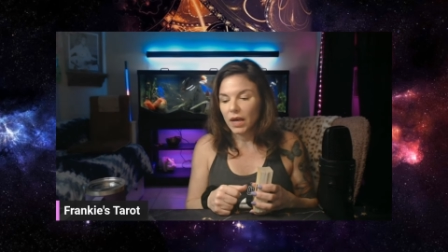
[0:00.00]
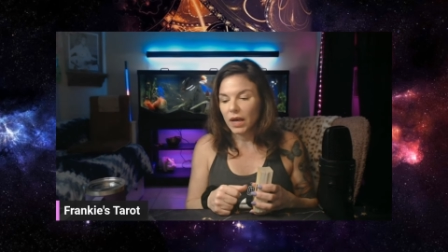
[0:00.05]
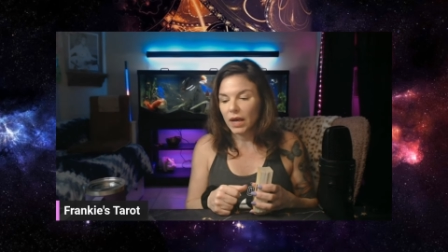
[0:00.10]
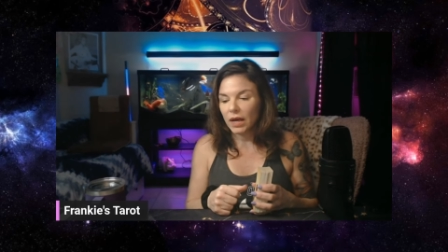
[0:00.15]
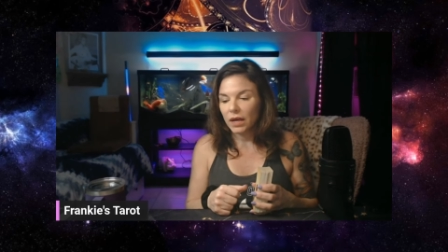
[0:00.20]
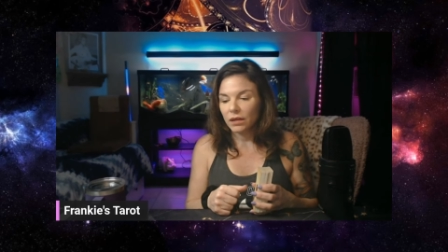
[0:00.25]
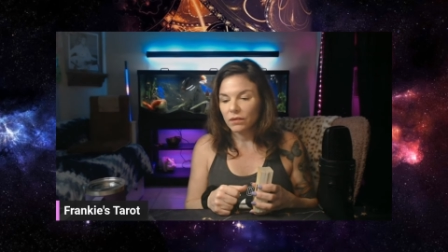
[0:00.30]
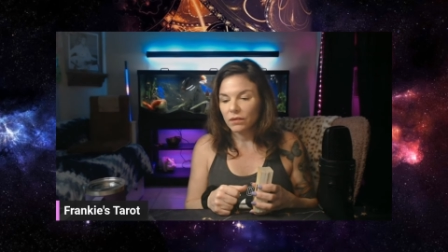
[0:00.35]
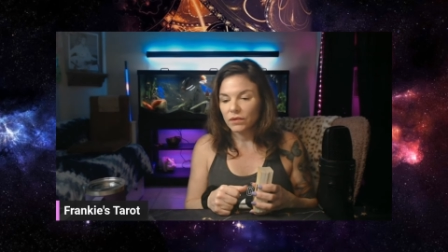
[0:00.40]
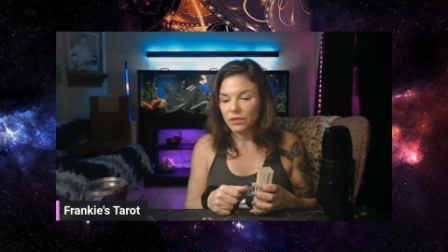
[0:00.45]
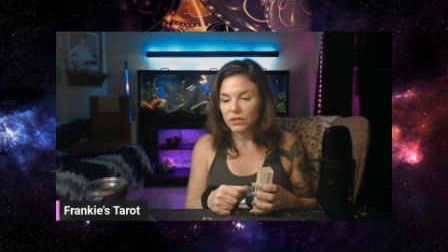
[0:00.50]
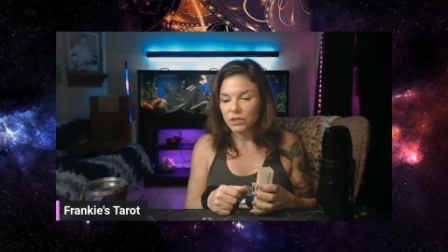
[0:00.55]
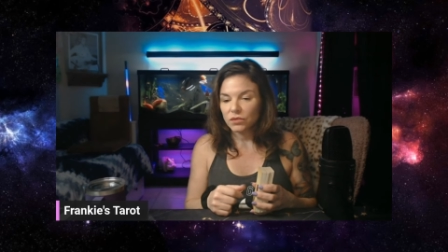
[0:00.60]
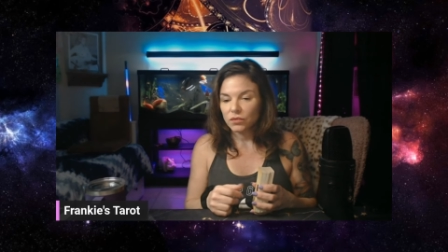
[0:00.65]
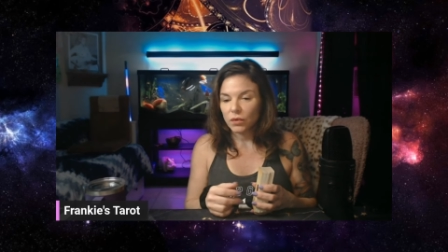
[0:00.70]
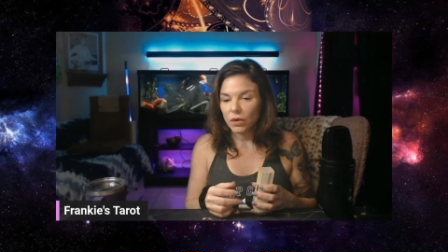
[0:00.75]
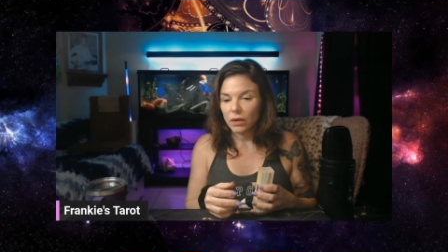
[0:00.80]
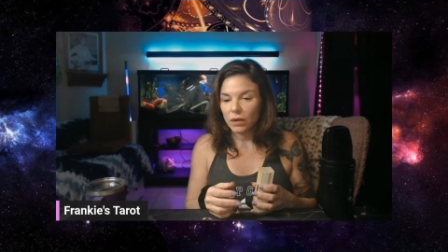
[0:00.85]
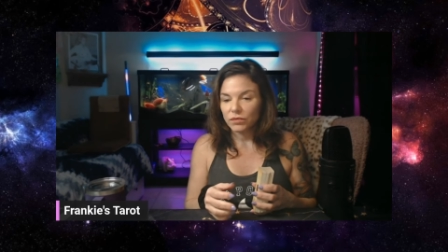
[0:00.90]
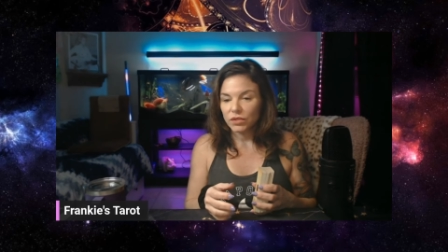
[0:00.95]
And this is
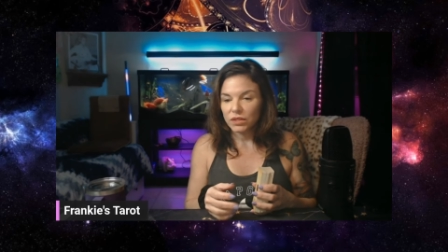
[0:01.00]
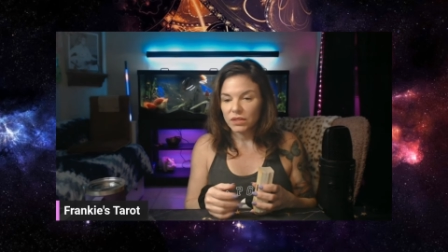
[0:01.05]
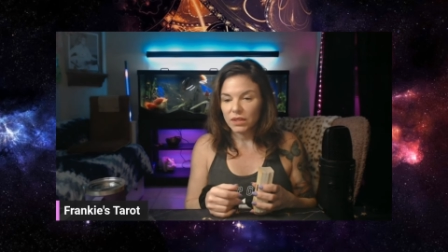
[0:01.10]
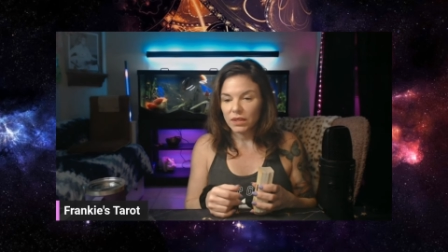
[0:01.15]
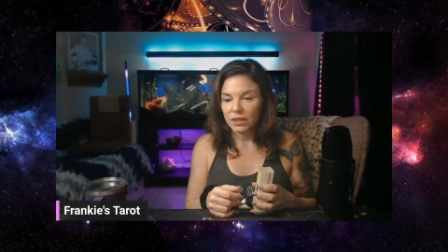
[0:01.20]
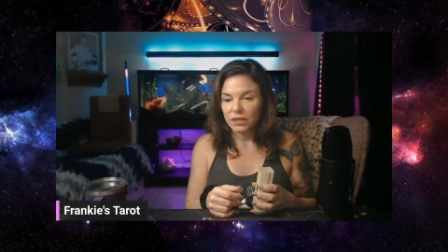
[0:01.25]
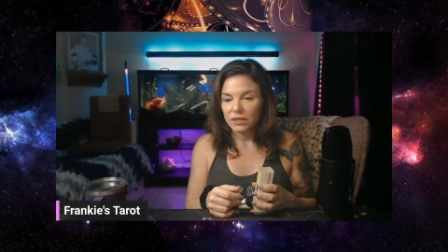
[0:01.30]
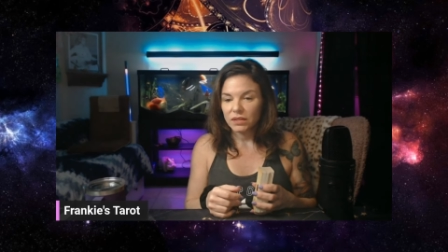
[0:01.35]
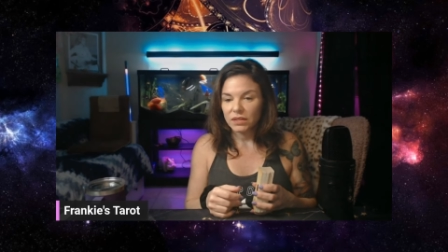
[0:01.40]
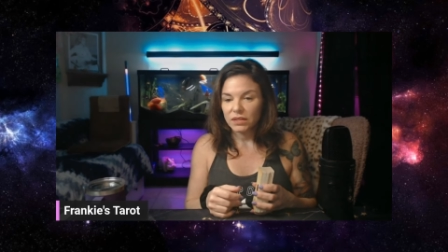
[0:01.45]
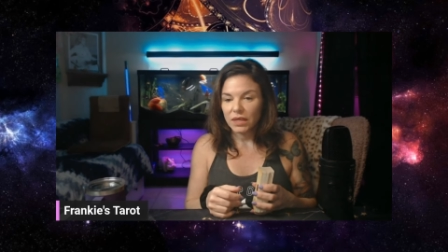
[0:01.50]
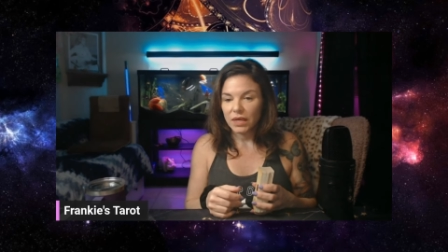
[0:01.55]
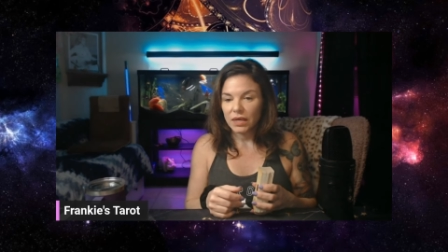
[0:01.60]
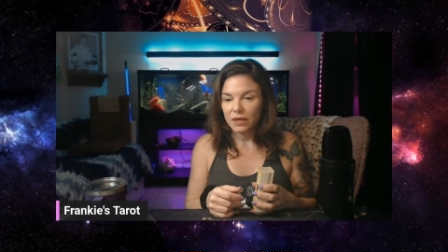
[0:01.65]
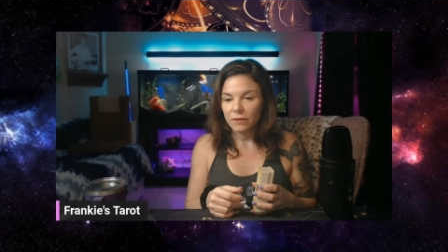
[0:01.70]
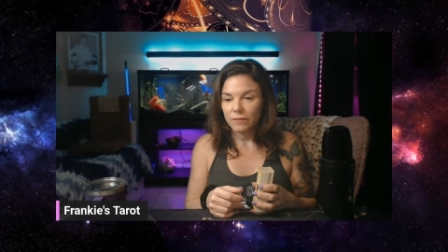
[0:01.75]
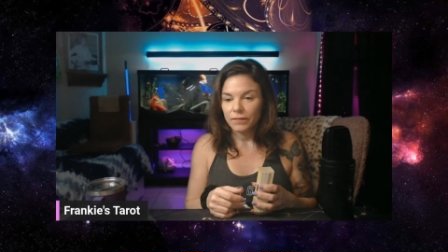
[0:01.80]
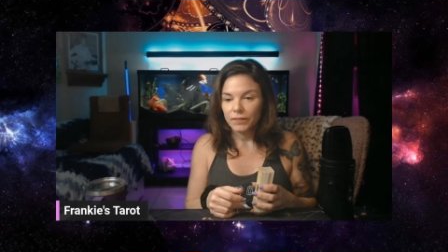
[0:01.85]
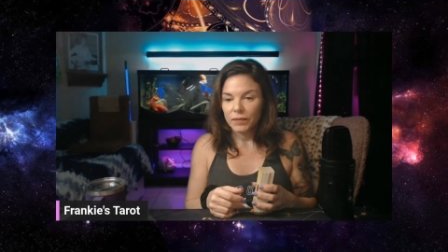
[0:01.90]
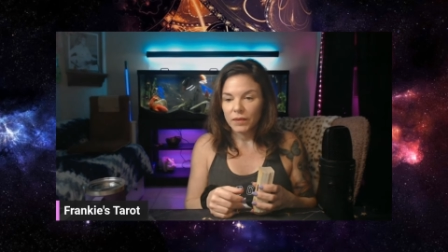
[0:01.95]
where I'm just going to
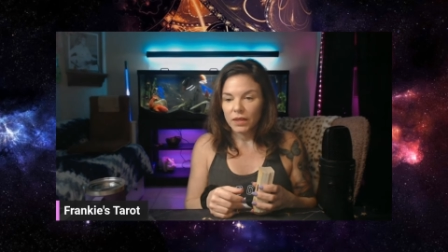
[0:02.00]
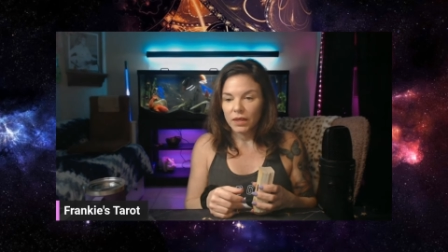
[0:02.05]
say,